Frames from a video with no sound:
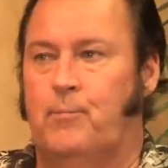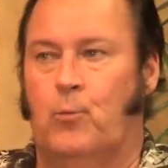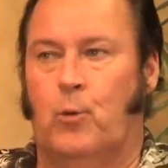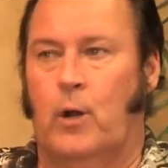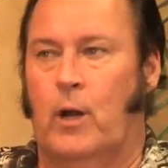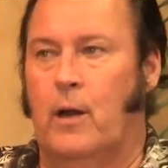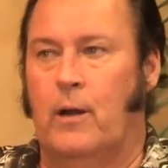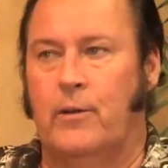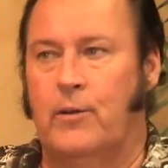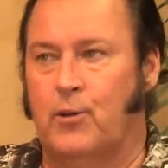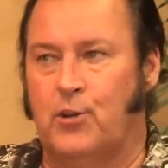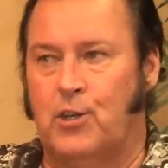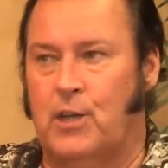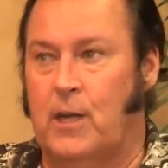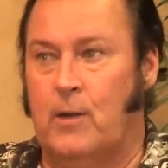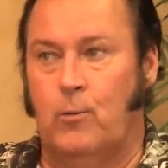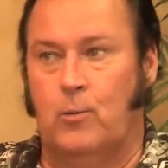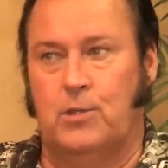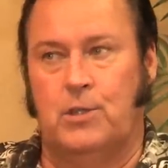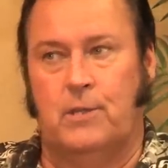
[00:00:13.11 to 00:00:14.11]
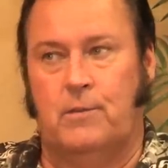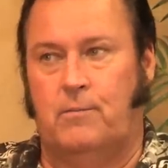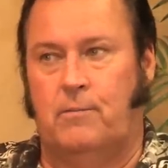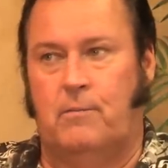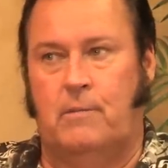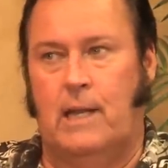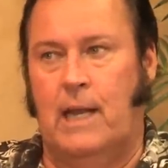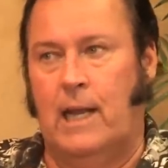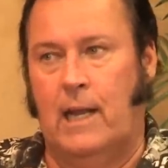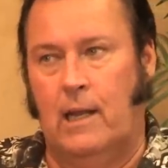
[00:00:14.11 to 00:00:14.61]
what I understand was a
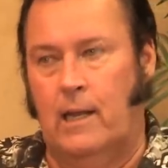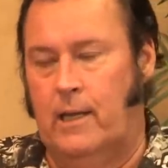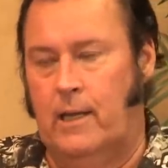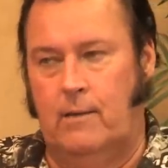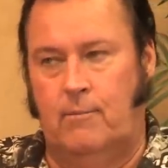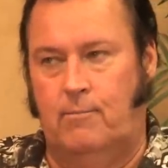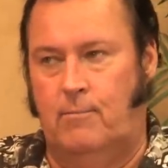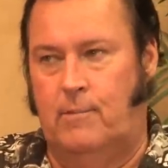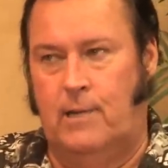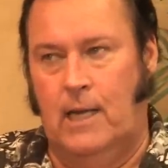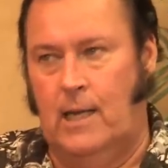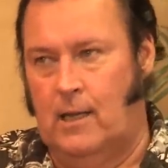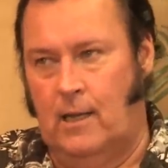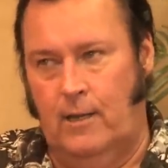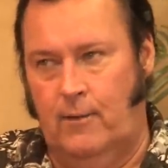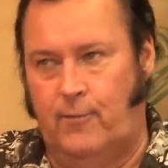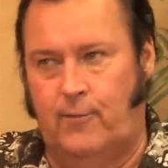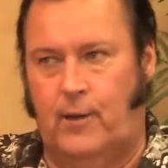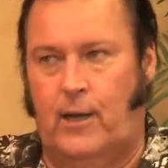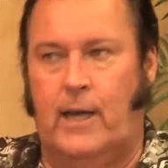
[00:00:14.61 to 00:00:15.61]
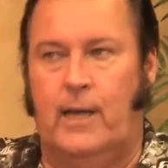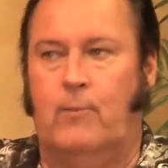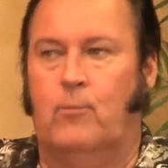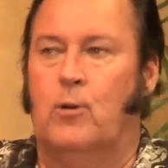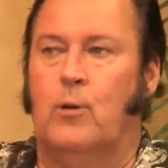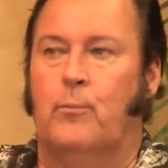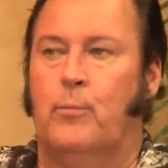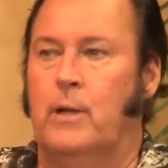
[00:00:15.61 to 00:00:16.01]
deadly, deadly fight where